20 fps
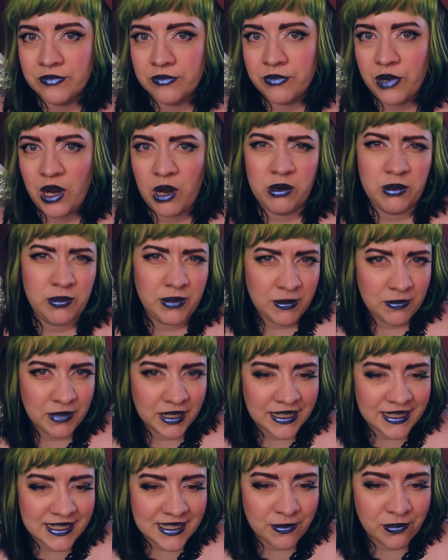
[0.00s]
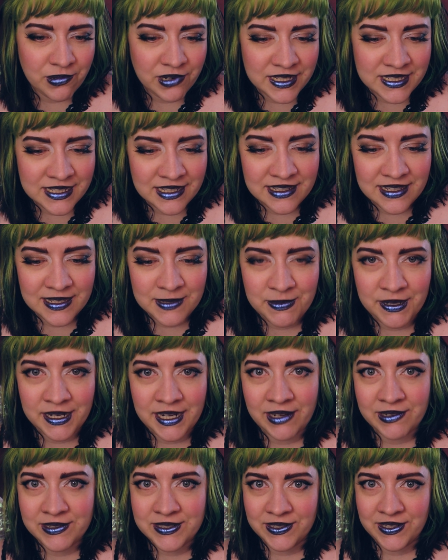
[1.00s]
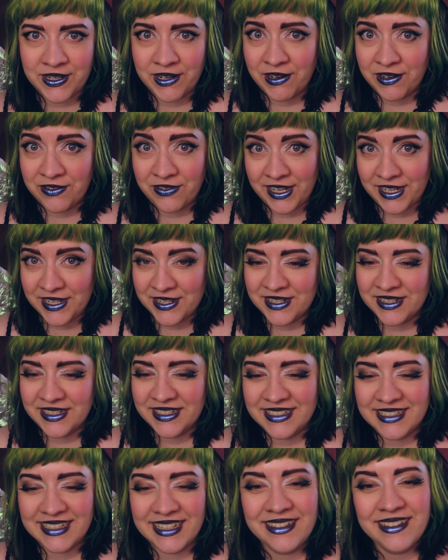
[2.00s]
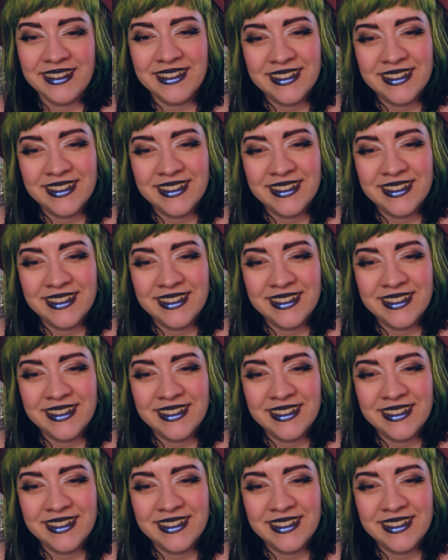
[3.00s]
Probably because the princess has been out on her adventures.